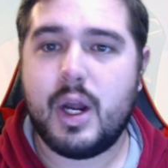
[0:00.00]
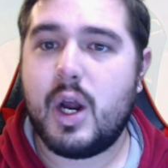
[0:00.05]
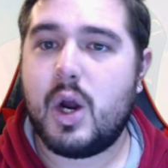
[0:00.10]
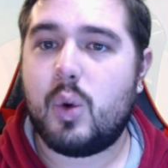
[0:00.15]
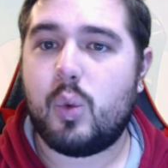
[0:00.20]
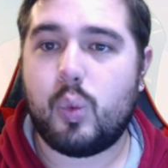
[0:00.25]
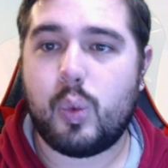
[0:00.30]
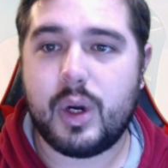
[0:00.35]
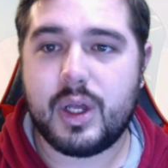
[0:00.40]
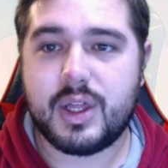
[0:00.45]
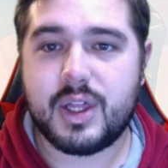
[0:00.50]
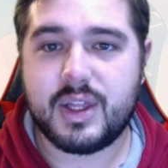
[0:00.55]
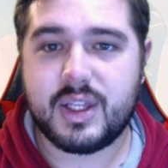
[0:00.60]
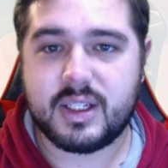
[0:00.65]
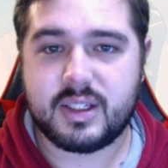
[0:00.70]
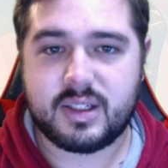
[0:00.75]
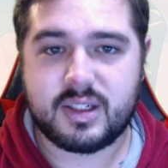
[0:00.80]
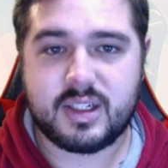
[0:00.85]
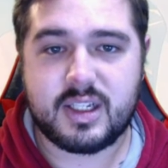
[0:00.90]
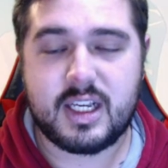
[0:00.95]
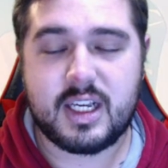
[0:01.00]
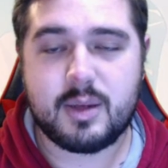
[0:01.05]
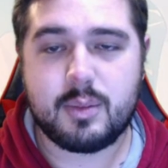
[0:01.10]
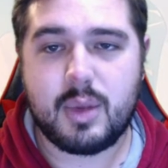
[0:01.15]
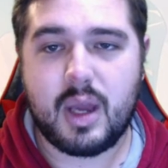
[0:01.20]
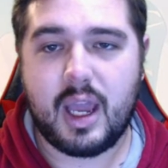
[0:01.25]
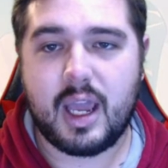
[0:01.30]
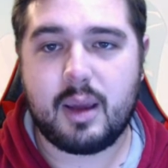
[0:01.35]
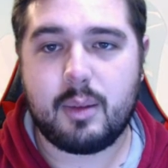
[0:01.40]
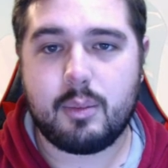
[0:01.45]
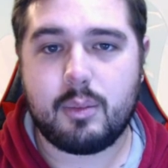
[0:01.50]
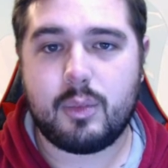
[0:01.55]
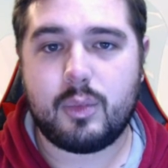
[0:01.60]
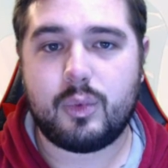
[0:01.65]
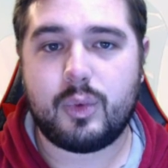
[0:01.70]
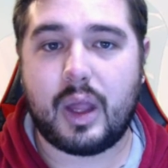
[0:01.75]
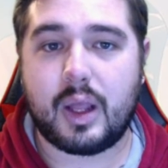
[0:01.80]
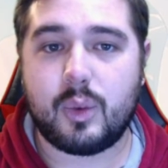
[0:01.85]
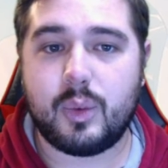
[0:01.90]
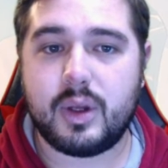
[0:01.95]
with this team,
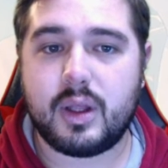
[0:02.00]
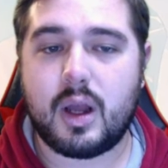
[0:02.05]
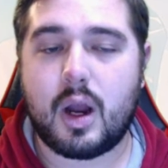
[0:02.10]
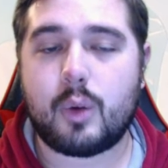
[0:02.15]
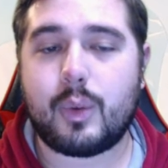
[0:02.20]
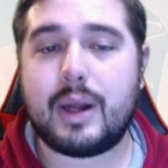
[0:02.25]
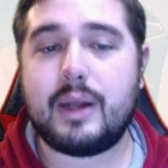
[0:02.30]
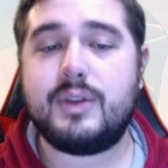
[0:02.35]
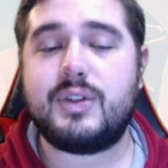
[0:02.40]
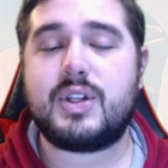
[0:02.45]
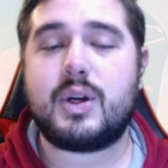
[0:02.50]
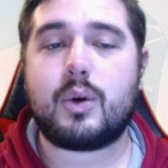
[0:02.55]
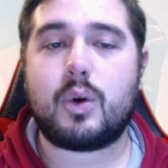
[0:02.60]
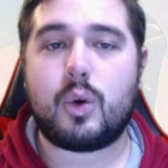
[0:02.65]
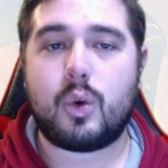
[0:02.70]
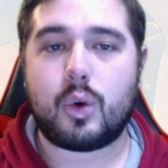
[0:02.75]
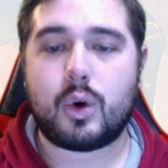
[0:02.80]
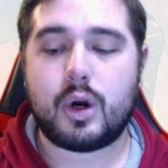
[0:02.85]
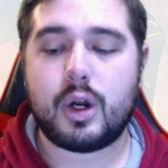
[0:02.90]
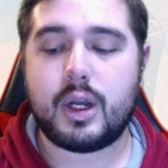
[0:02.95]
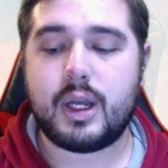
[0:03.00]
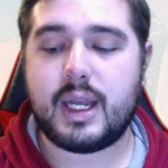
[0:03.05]
around Zeraora,